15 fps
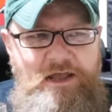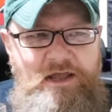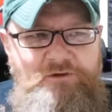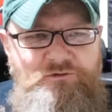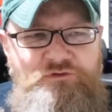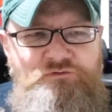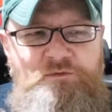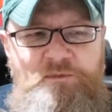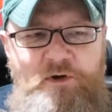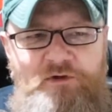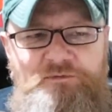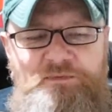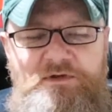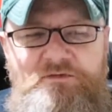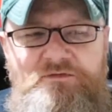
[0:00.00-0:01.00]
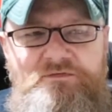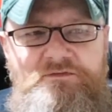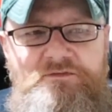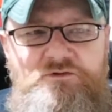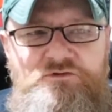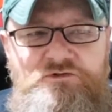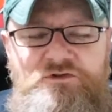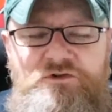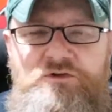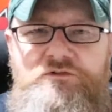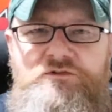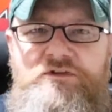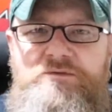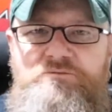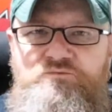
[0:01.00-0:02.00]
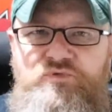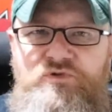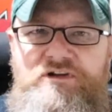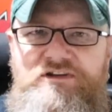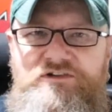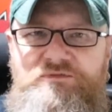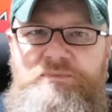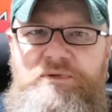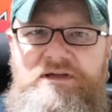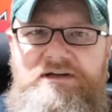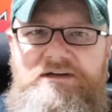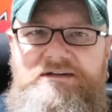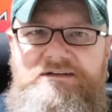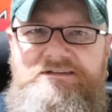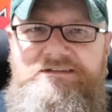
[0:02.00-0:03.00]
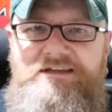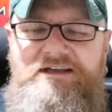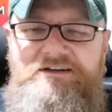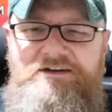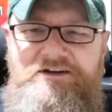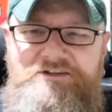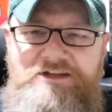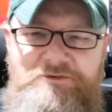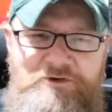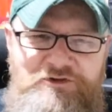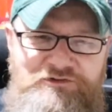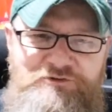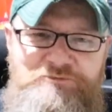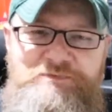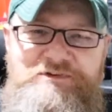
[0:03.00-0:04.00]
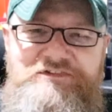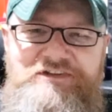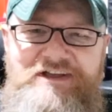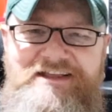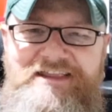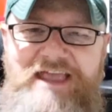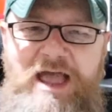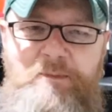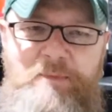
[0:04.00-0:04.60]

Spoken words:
it just reminds me of good British beer. Now, I know I shouldn't be saying that